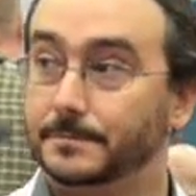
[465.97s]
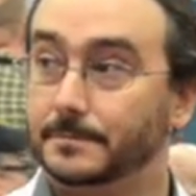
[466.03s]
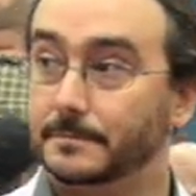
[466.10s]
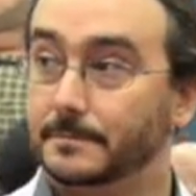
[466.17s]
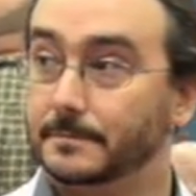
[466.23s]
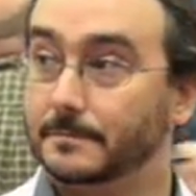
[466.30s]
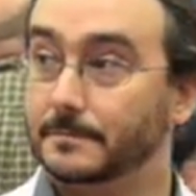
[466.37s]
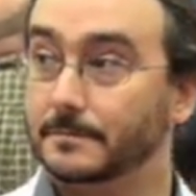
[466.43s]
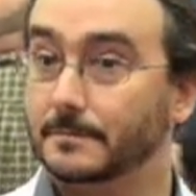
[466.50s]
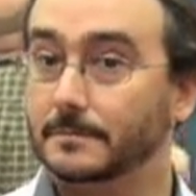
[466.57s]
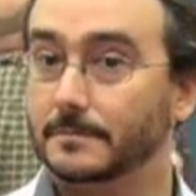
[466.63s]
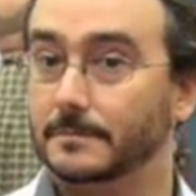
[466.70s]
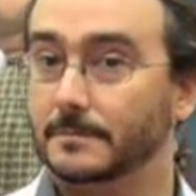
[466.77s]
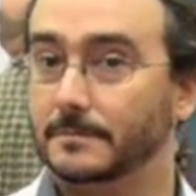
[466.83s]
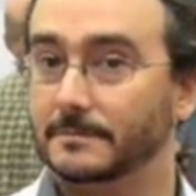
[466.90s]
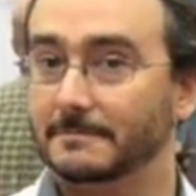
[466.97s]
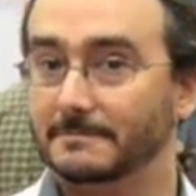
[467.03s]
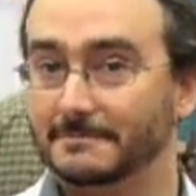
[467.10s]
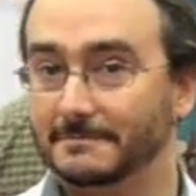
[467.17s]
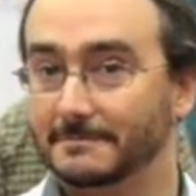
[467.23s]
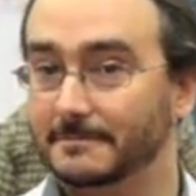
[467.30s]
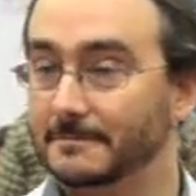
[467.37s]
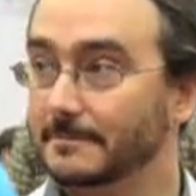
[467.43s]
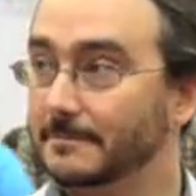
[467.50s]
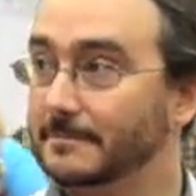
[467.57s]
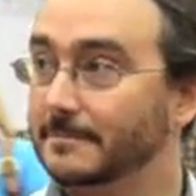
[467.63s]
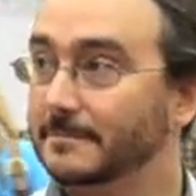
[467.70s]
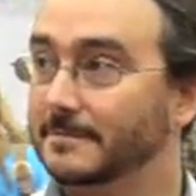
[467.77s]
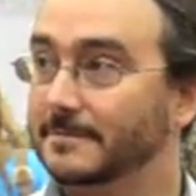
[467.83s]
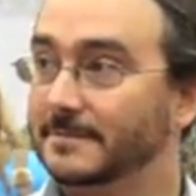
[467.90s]

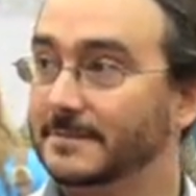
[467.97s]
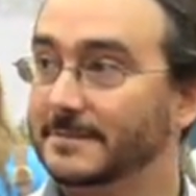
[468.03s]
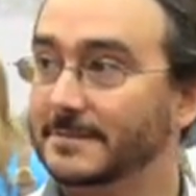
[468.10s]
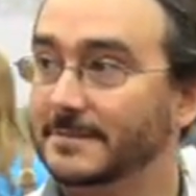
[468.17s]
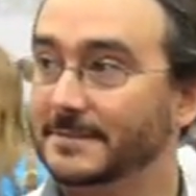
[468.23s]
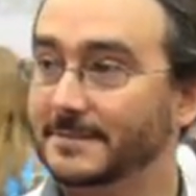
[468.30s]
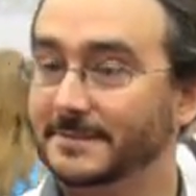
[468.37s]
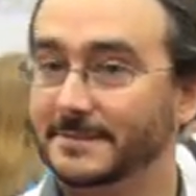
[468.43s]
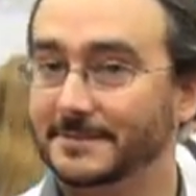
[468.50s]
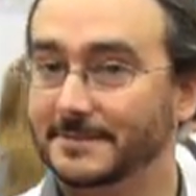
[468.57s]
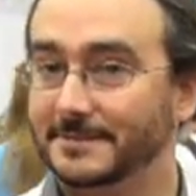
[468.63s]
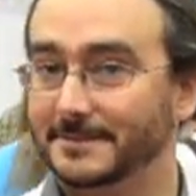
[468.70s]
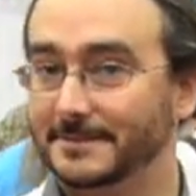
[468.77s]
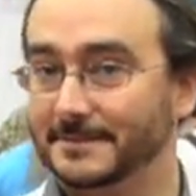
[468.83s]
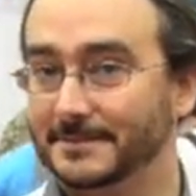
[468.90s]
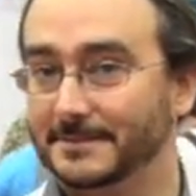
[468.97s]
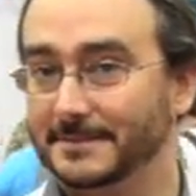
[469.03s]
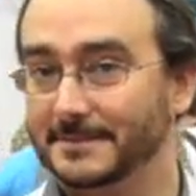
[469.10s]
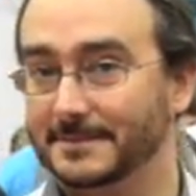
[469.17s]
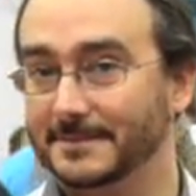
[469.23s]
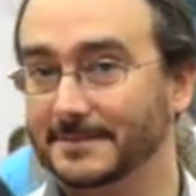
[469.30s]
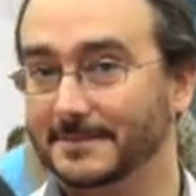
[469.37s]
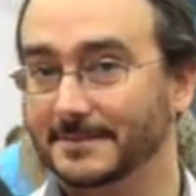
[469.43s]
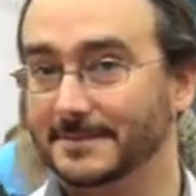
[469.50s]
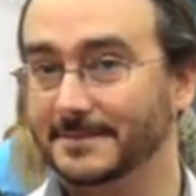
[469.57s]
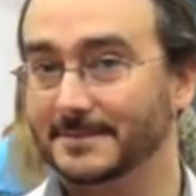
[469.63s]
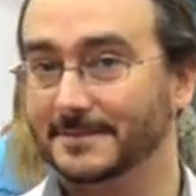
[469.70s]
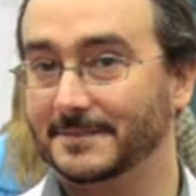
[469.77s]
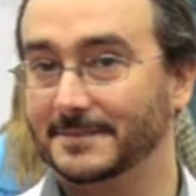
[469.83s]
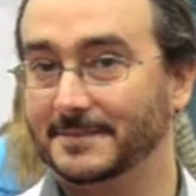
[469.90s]

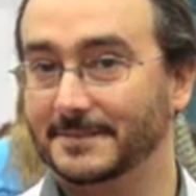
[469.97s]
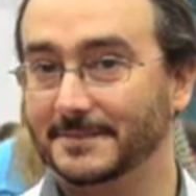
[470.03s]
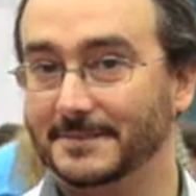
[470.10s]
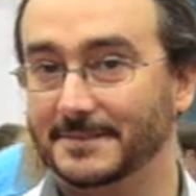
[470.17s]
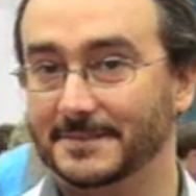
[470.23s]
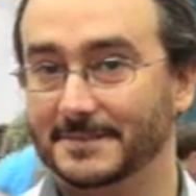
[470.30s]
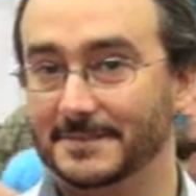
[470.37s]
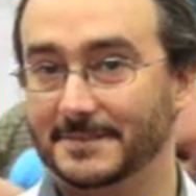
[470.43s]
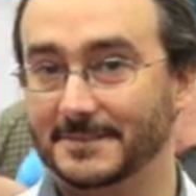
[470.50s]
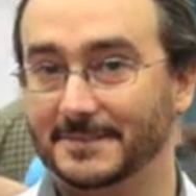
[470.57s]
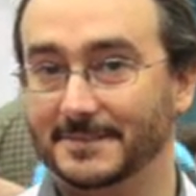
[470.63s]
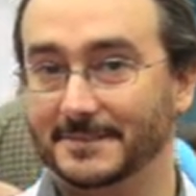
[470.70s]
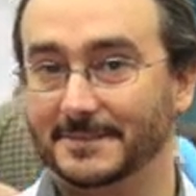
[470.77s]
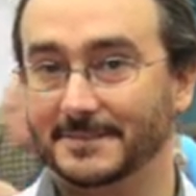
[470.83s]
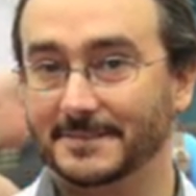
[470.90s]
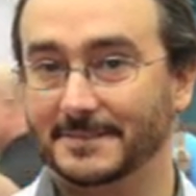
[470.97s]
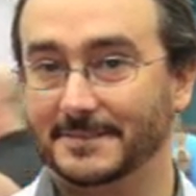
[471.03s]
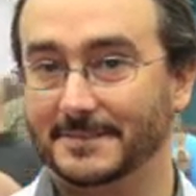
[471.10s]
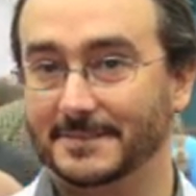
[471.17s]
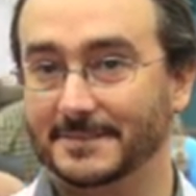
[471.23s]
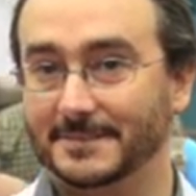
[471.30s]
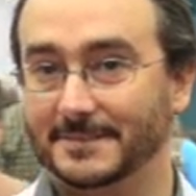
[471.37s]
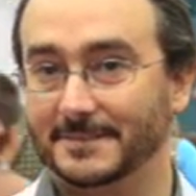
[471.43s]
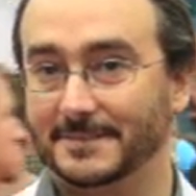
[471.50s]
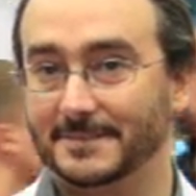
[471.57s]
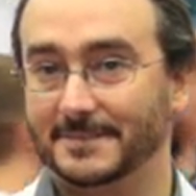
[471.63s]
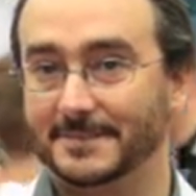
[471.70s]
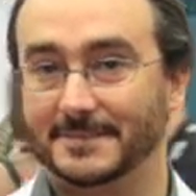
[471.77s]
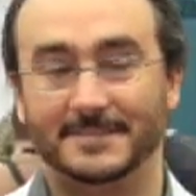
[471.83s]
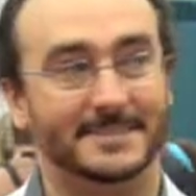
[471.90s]
(not speaking)